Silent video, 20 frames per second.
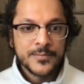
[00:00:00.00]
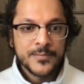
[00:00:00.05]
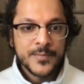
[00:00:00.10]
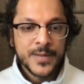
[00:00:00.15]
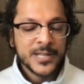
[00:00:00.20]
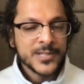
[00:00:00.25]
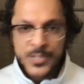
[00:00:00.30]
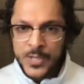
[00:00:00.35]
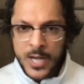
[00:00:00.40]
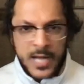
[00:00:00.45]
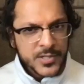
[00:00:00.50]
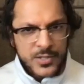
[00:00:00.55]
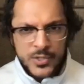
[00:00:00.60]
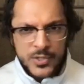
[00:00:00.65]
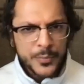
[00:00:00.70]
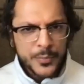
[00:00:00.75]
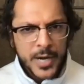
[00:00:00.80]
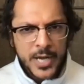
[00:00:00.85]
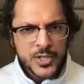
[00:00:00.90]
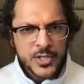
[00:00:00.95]
It's not
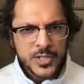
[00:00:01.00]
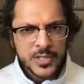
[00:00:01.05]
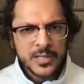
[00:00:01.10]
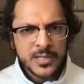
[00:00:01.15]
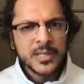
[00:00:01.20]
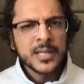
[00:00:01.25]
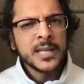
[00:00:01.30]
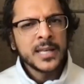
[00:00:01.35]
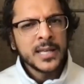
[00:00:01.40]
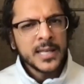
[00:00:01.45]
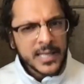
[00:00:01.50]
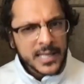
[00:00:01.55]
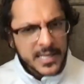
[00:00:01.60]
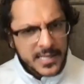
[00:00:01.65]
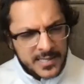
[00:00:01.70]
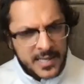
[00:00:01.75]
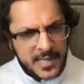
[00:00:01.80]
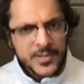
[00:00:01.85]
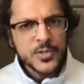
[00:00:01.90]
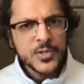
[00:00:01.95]
suppression, it
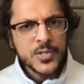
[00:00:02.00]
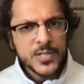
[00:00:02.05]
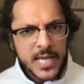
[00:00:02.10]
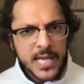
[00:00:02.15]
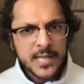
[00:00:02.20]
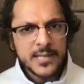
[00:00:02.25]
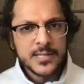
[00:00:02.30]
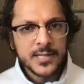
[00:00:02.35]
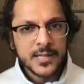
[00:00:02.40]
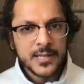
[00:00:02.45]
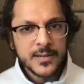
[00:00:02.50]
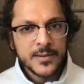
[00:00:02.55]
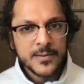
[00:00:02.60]
is understanding.